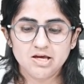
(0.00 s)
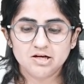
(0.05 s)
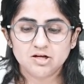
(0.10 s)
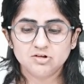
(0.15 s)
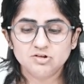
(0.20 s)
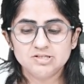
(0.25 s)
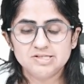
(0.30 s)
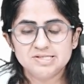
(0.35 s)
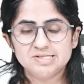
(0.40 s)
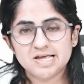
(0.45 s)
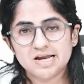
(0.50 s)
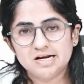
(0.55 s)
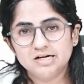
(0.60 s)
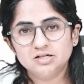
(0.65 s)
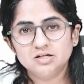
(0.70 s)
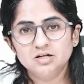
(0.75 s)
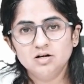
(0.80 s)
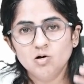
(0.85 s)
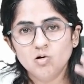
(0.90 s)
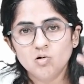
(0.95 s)
Now, the
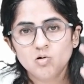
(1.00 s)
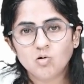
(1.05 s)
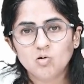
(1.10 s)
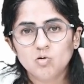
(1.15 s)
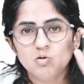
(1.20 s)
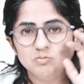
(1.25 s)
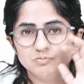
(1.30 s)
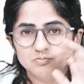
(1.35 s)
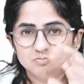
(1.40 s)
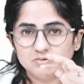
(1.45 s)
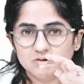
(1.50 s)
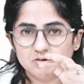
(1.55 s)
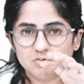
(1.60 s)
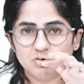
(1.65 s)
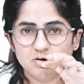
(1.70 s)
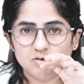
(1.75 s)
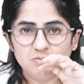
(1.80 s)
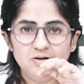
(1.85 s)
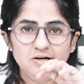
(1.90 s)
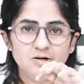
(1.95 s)
central home,
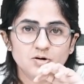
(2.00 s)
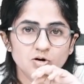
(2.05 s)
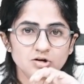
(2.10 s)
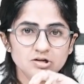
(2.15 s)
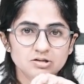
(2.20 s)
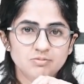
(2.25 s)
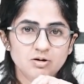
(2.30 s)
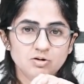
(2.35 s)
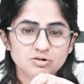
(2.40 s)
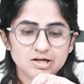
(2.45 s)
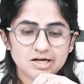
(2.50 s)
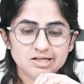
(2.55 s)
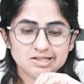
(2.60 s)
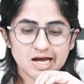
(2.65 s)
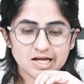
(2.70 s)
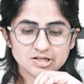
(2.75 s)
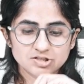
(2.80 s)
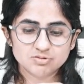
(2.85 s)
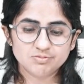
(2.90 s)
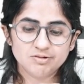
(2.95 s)
what we talk about
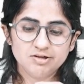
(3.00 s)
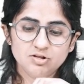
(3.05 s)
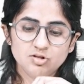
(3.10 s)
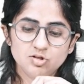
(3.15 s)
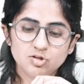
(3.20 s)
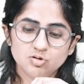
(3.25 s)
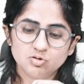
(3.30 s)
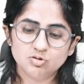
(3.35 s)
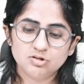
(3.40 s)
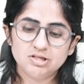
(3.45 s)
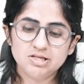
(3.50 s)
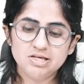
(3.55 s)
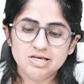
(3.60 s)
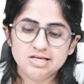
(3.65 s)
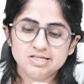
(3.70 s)
attachment theory,